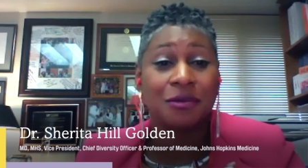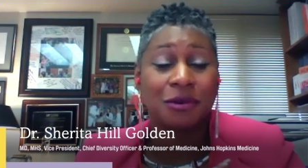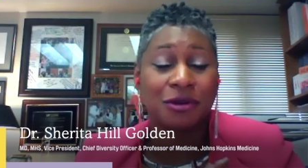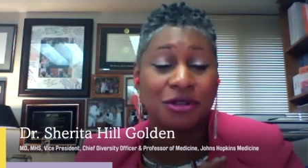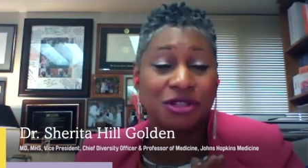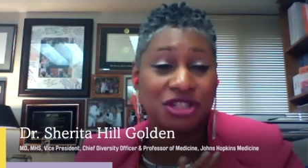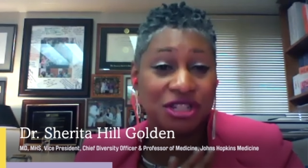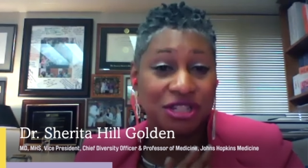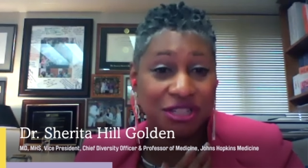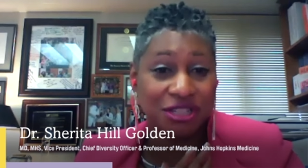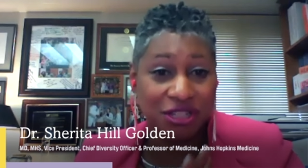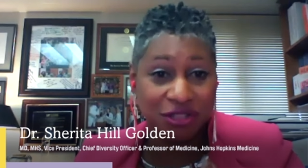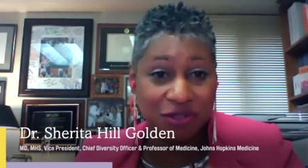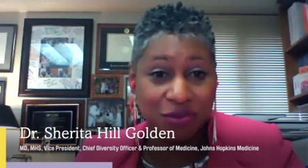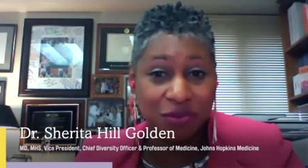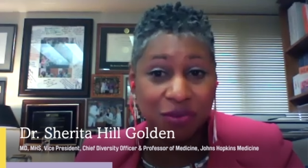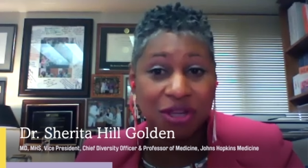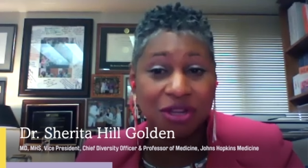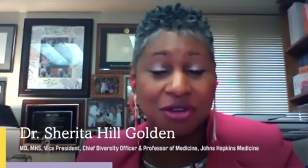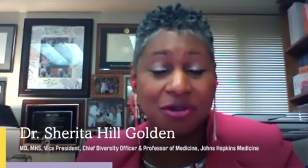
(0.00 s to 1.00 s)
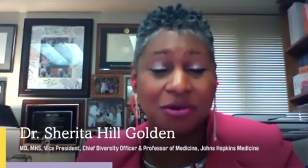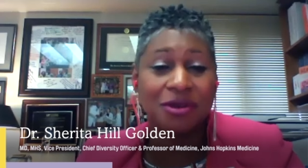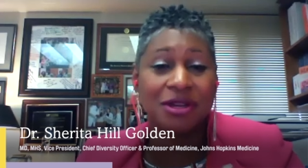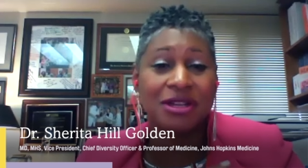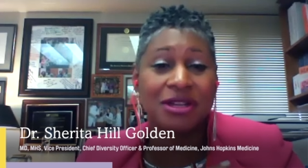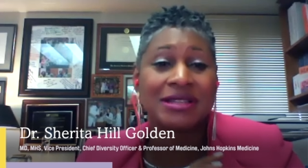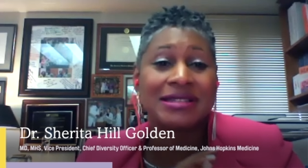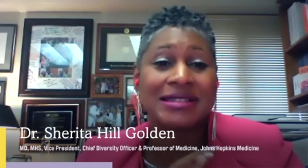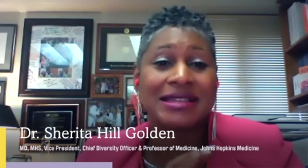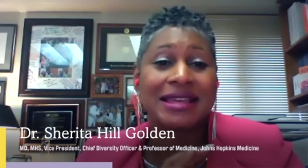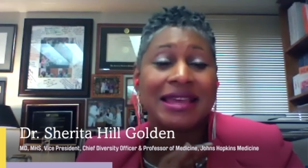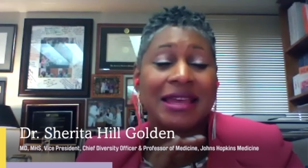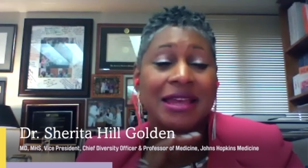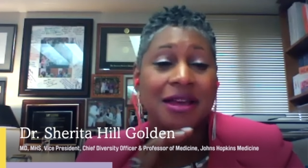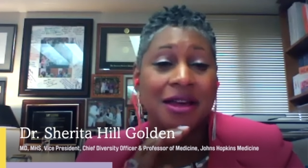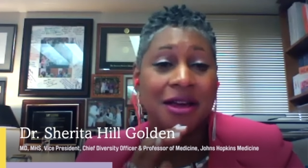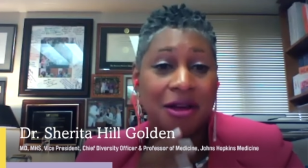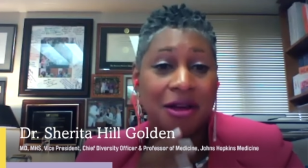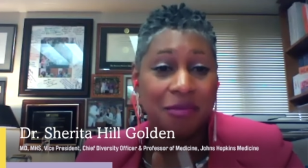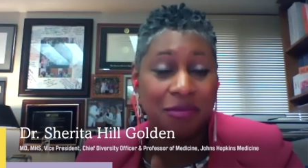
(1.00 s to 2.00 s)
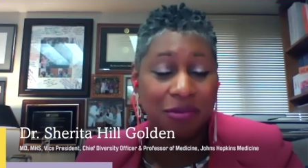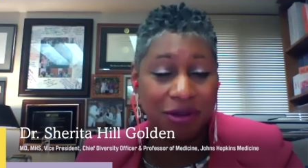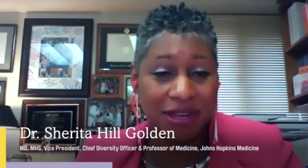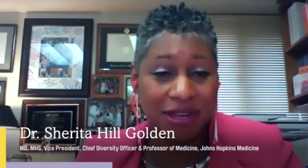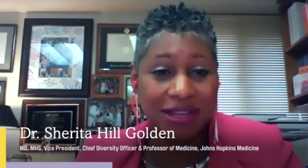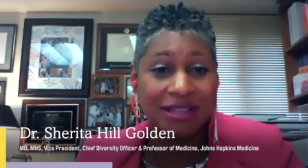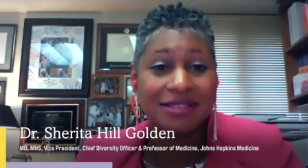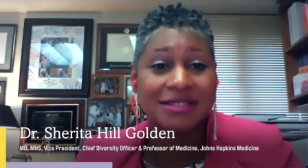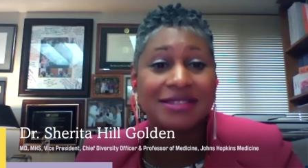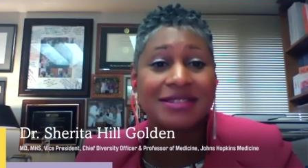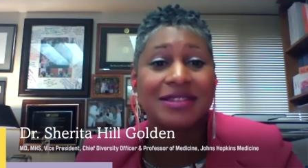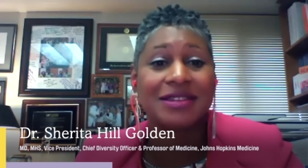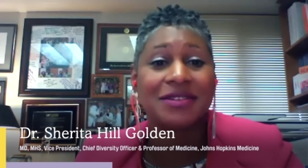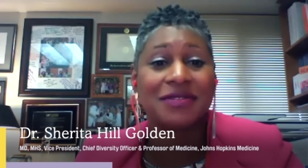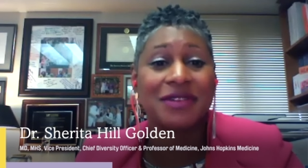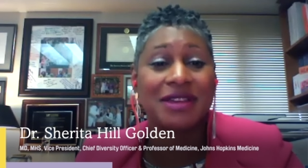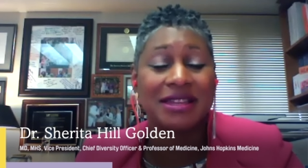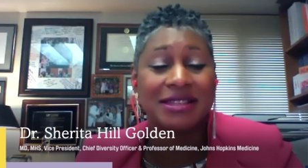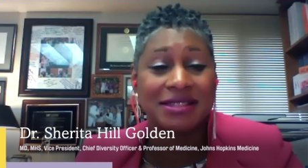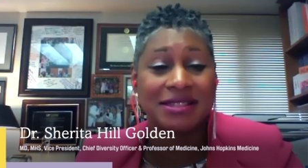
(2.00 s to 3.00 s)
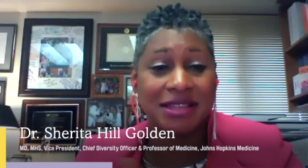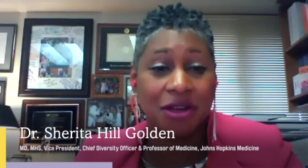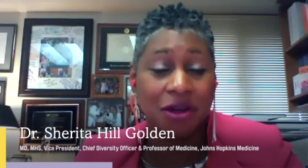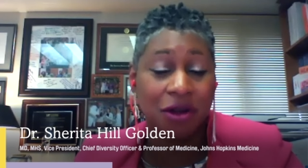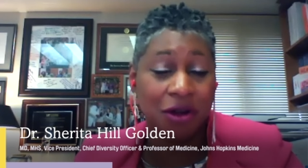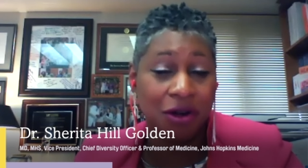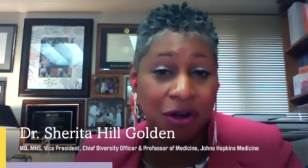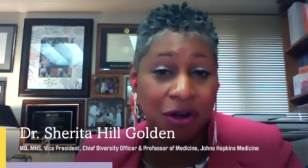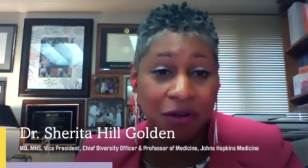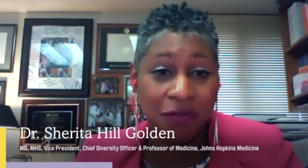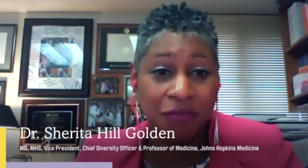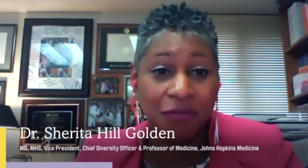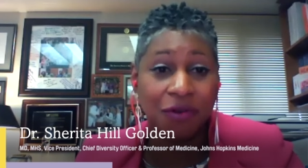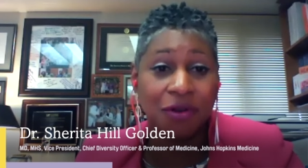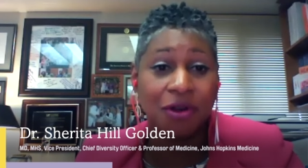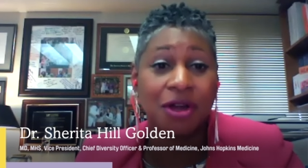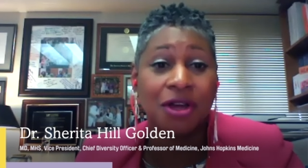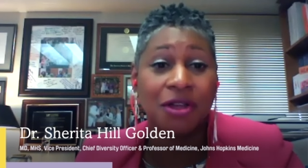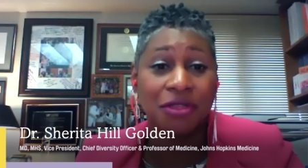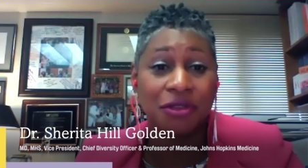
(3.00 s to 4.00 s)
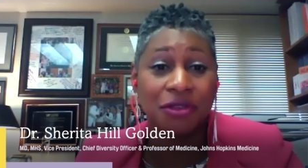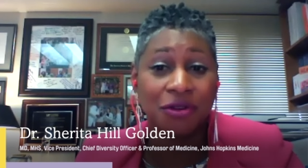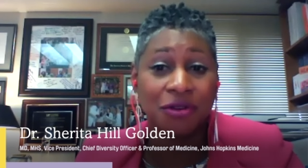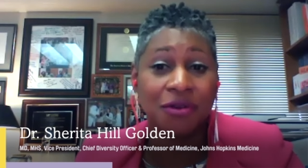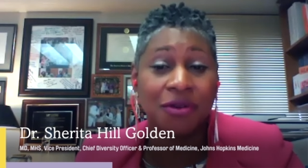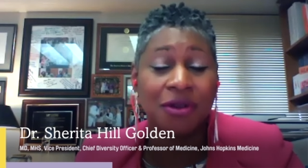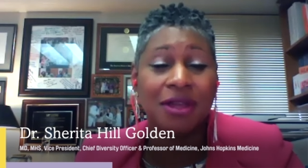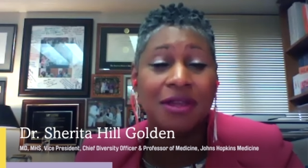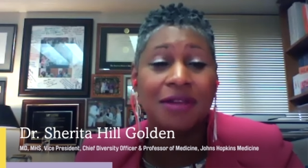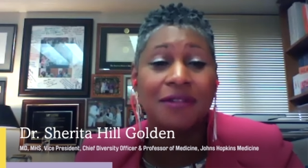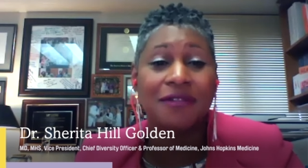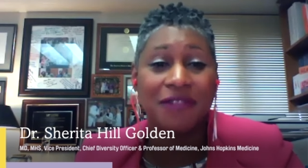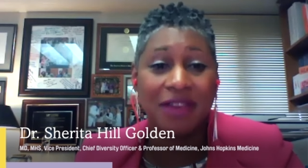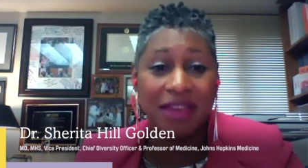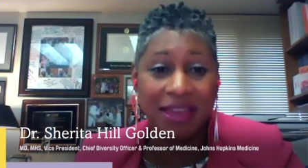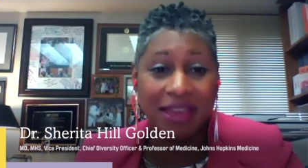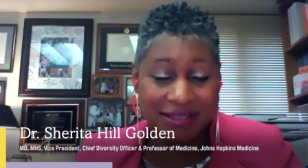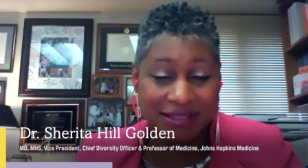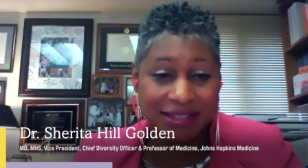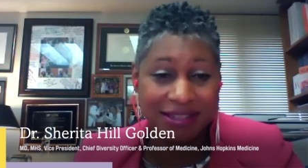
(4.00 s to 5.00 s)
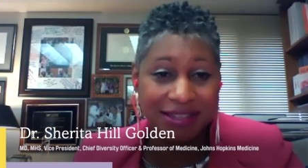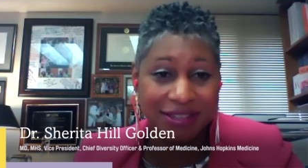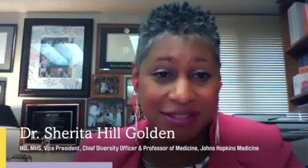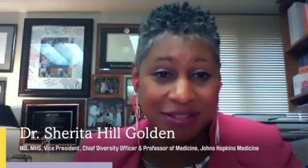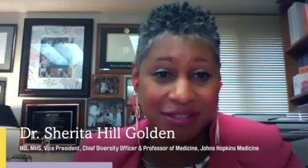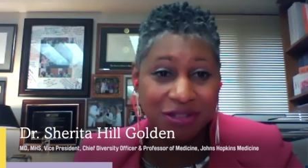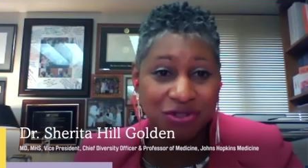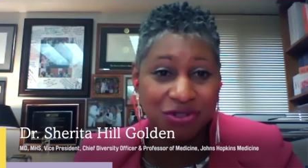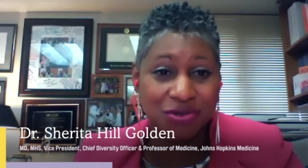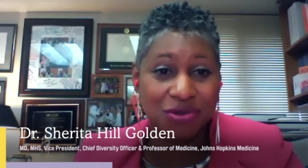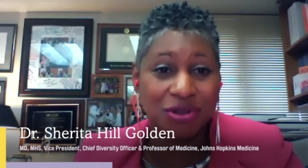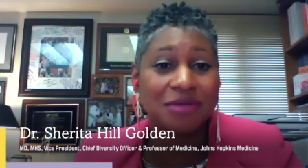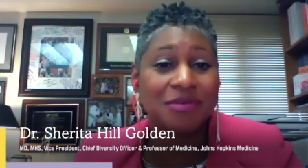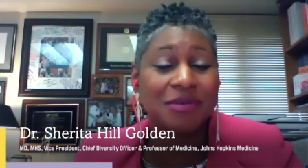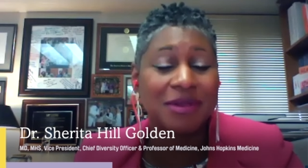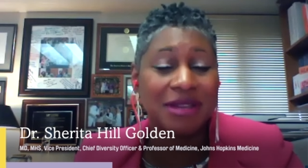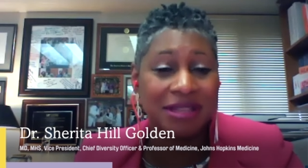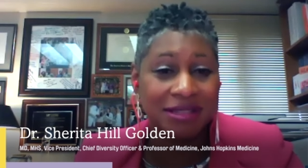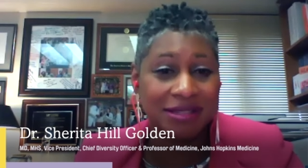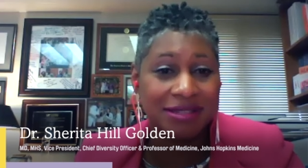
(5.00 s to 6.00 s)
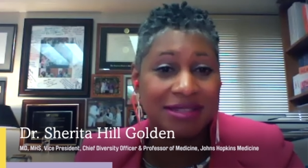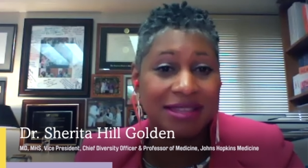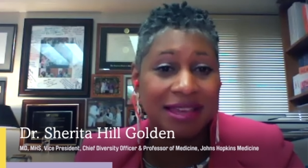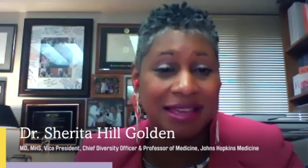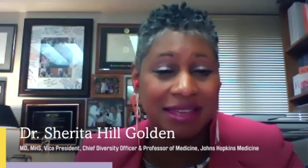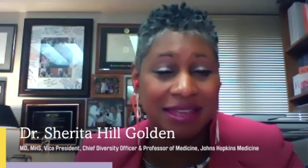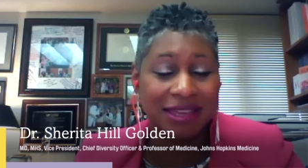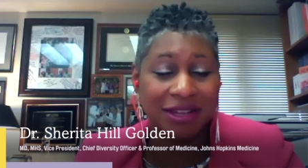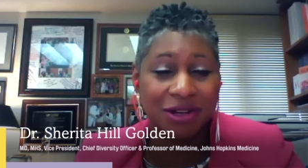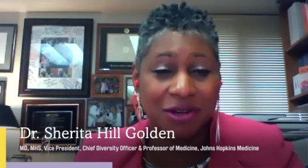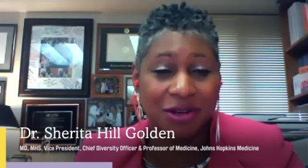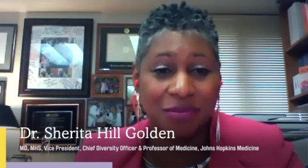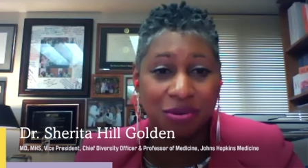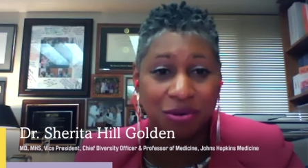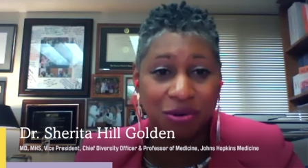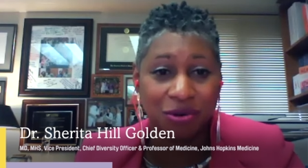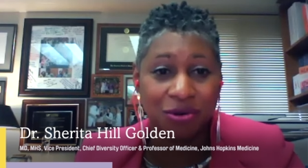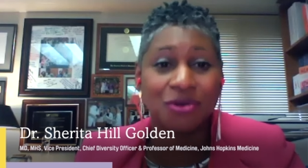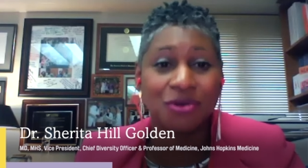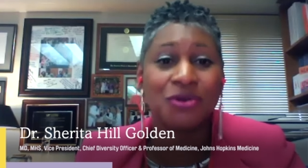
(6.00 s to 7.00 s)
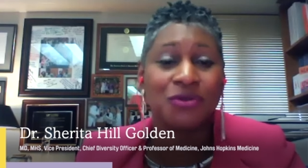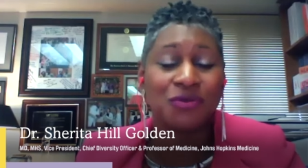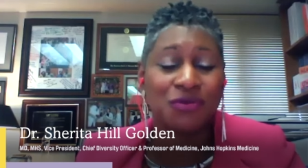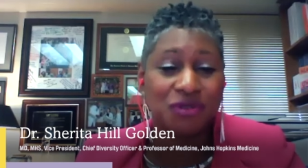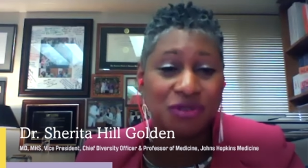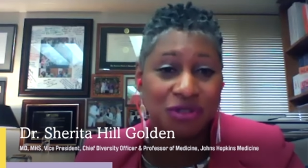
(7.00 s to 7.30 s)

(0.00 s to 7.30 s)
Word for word: were just as rigorous and comprehensive as they are for other vaccines and treatments that get approved.